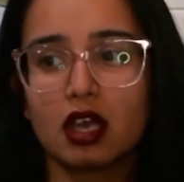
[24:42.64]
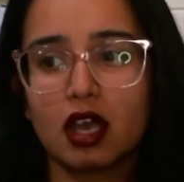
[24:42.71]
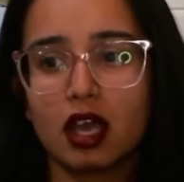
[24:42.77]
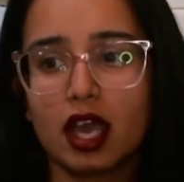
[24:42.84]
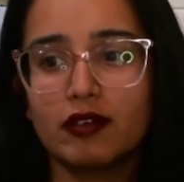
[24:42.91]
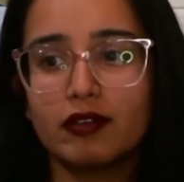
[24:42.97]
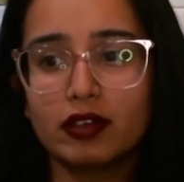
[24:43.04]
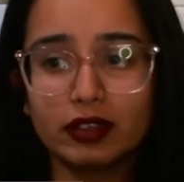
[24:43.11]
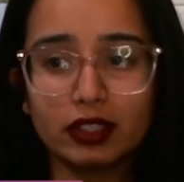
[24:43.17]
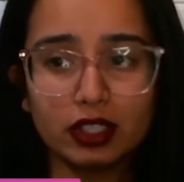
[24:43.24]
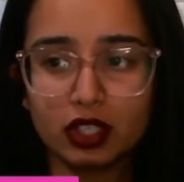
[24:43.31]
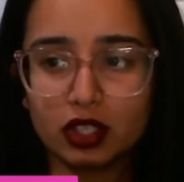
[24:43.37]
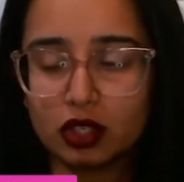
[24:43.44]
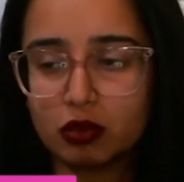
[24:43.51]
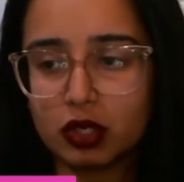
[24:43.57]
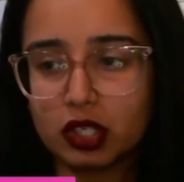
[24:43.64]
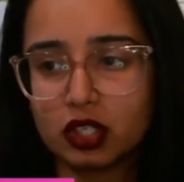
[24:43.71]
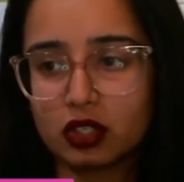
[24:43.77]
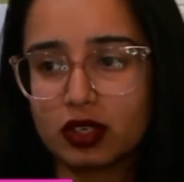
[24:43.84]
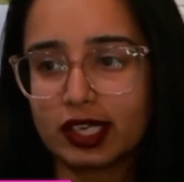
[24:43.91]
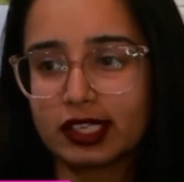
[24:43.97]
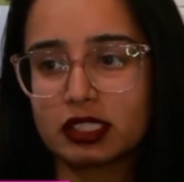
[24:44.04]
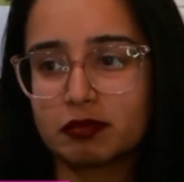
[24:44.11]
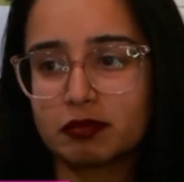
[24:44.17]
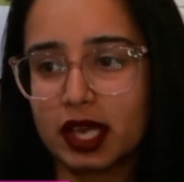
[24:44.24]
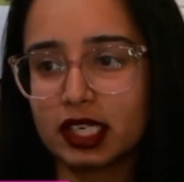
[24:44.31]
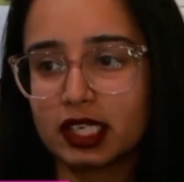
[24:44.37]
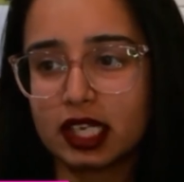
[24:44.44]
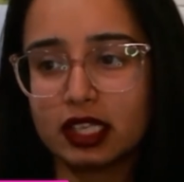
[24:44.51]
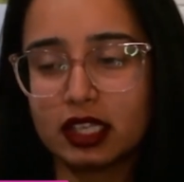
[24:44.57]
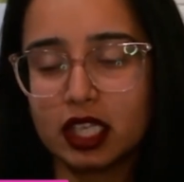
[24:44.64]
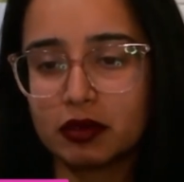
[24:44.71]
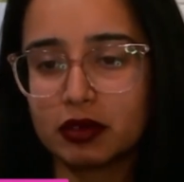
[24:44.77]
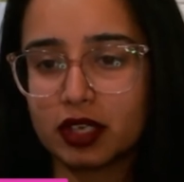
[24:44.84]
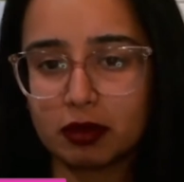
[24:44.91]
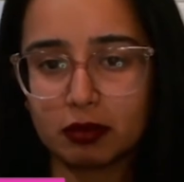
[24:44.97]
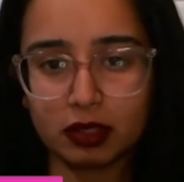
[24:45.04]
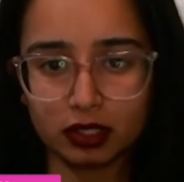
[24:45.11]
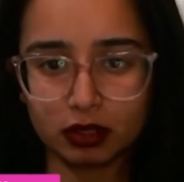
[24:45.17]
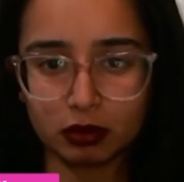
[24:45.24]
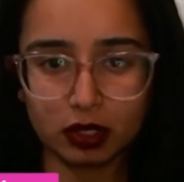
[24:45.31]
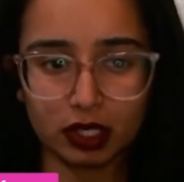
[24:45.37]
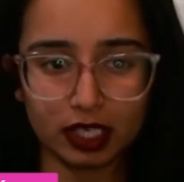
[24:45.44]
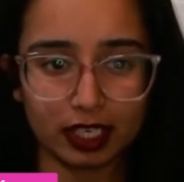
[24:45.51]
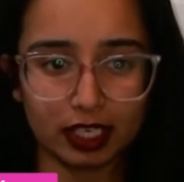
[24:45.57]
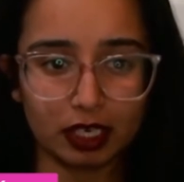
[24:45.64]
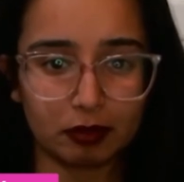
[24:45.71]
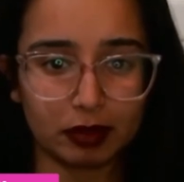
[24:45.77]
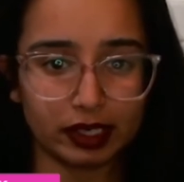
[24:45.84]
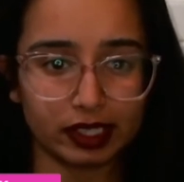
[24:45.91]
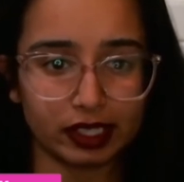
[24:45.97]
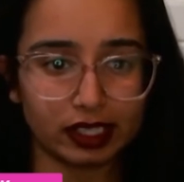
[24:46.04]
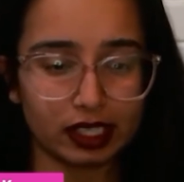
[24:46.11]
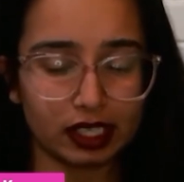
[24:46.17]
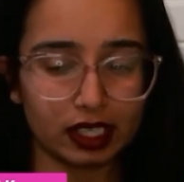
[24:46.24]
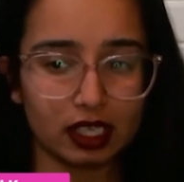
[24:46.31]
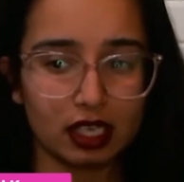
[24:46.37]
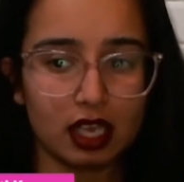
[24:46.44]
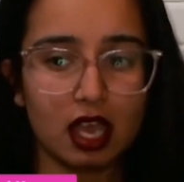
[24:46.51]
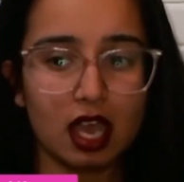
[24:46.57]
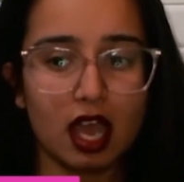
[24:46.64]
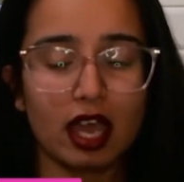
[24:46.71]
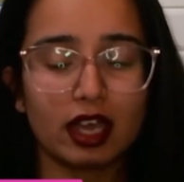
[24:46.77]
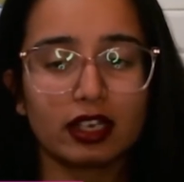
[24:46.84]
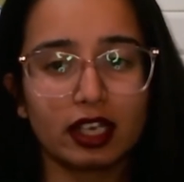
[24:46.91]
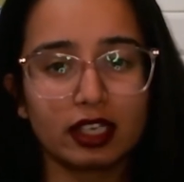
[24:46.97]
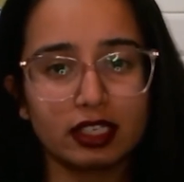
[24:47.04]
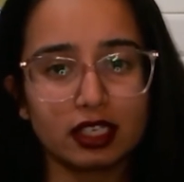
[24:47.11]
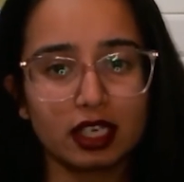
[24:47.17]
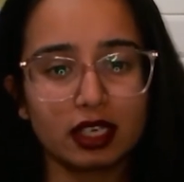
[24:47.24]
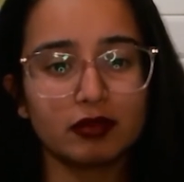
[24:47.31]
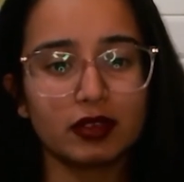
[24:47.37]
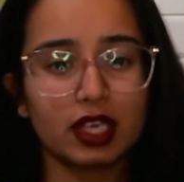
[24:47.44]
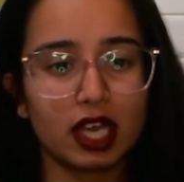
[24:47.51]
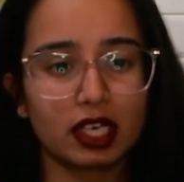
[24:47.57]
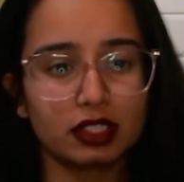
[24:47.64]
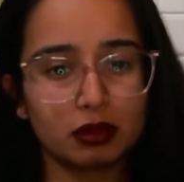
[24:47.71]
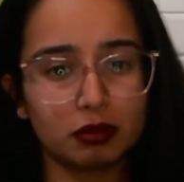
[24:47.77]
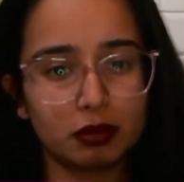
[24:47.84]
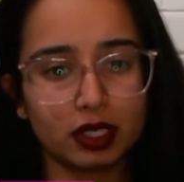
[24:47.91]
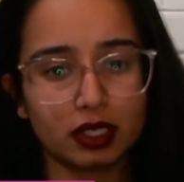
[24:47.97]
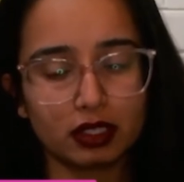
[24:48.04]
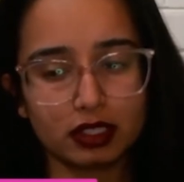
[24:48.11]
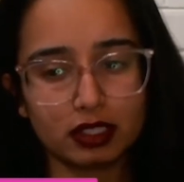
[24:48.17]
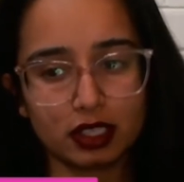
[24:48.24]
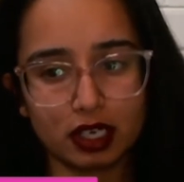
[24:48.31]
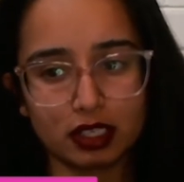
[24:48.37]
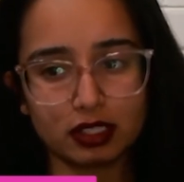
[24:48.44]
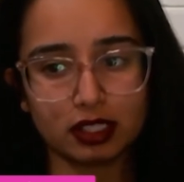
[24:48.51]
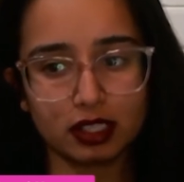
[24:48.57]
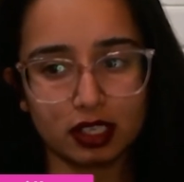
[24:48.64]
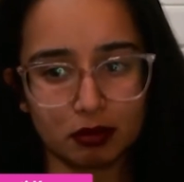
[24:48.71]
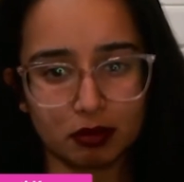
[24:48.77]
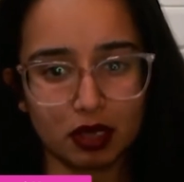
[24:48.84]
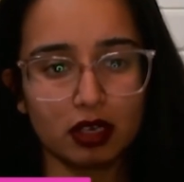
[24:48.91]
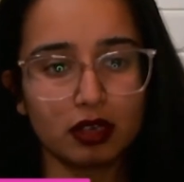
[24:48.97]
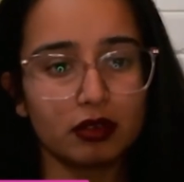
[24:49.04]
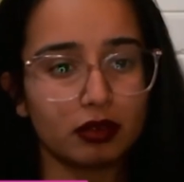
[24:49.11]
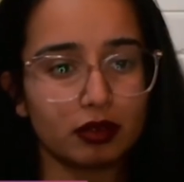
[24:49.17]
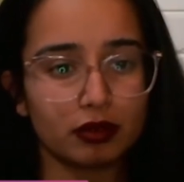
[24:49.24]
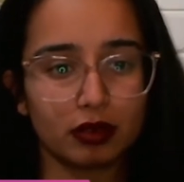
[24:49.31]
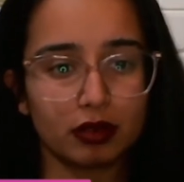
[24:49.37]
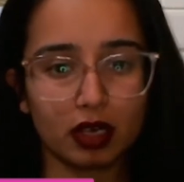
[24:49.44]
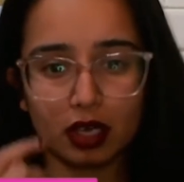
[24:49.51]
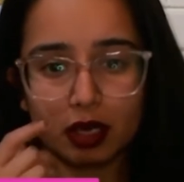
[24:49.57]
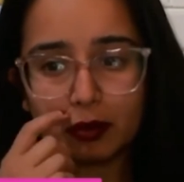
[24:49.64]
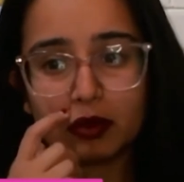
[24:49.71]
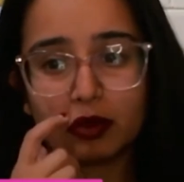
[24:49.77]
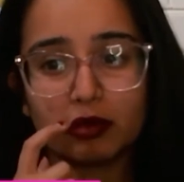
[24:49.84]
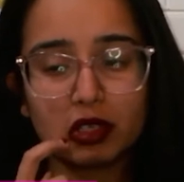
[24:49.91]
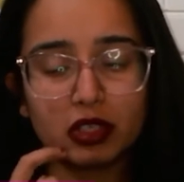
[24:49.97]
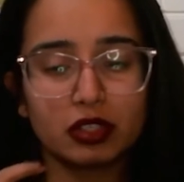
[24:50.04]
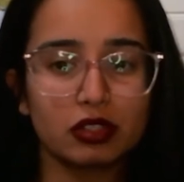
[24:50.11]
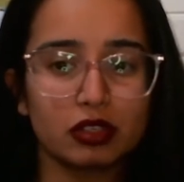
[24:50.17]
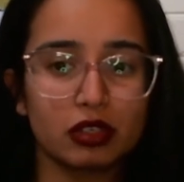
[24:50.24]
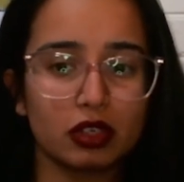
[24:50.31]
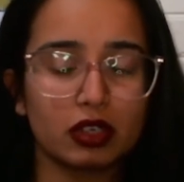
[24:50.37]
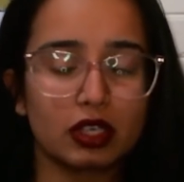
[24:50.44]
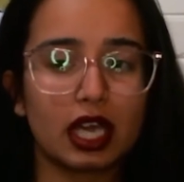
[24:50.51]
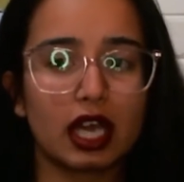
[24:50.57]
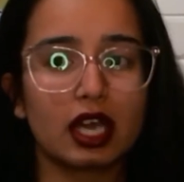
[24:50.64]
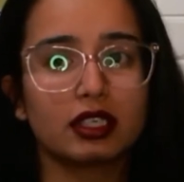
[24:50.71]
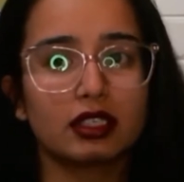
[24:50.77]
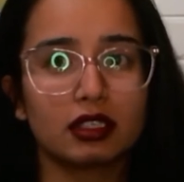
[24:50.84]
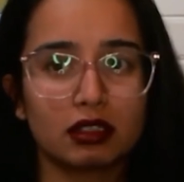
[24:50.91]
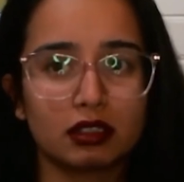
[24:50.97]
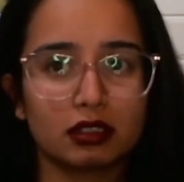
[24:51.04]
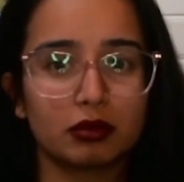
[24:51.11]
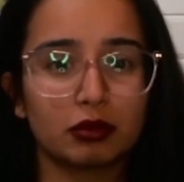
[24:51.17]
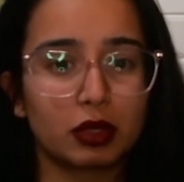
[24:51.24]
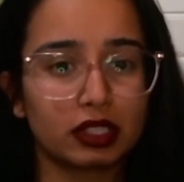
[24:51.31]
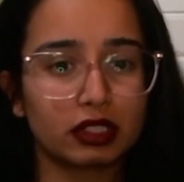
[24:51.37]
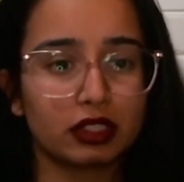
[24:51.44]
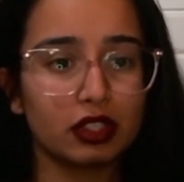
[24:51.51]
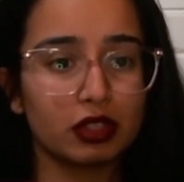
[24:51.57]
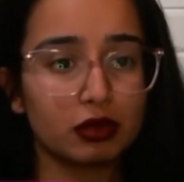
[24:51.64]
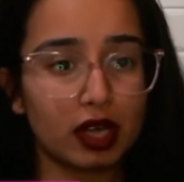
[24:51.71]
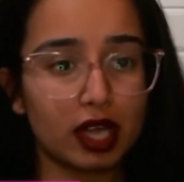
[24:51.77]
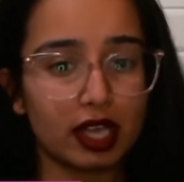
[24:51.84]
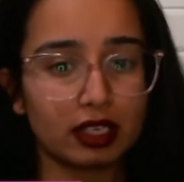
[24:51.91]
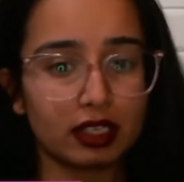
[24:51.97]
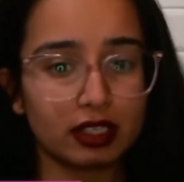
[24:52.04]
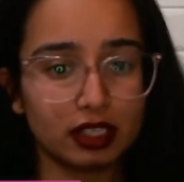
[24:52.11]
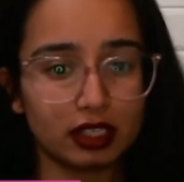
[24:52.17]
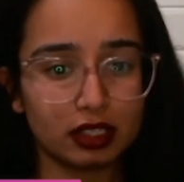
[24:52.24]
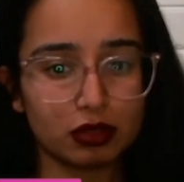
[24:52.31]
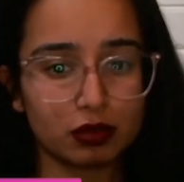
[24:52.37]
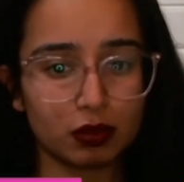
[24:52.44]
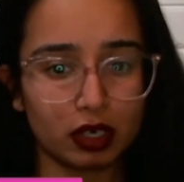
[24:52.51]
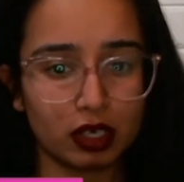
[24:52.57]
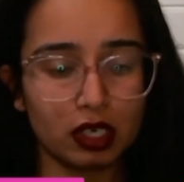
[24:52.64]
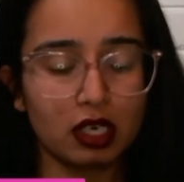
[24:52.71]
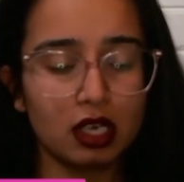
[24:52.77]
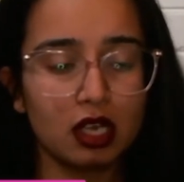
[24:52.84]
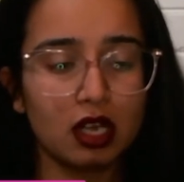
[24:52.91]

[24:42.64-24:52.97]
everyone knew what to expect and they were able to work independently. And anytime we had to build our schema, we used to look at what the UI needs were.